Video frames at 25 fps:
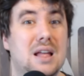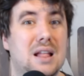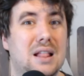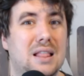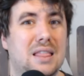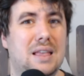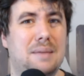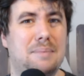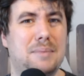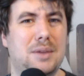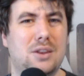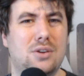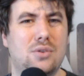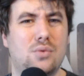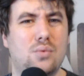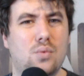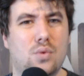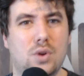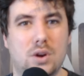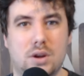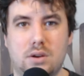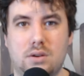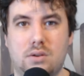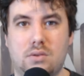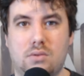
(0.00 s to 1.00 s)
Let me know
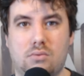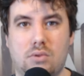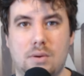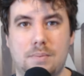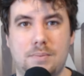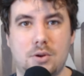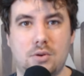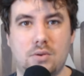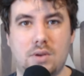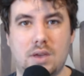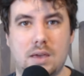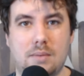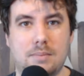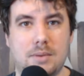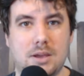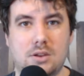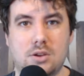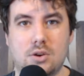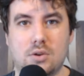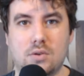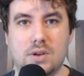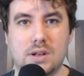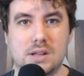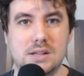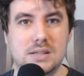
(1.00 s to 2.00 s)
what crypto gaming
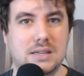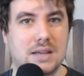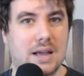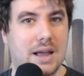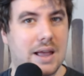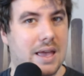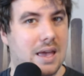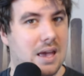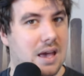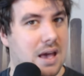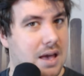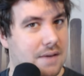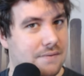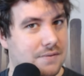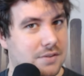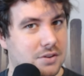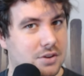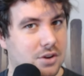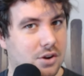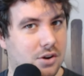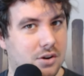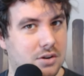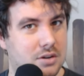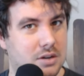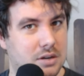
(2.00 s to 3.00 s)
tokens I haven't
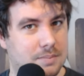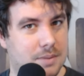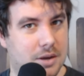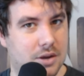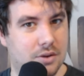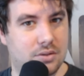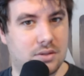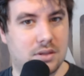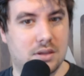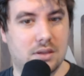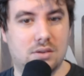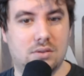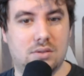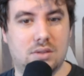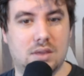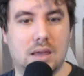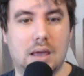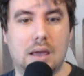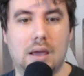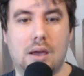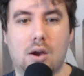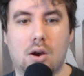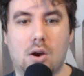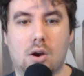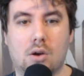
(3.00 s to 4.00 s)
talked about that you
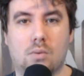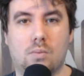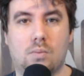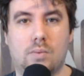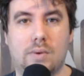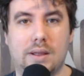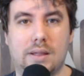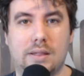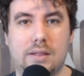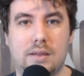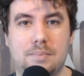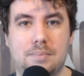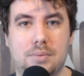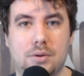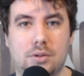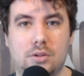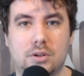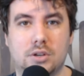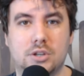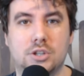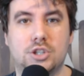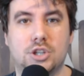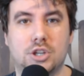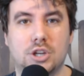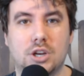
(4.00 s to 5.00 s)
think are really
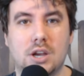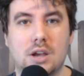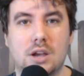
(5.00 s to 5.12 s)
bullish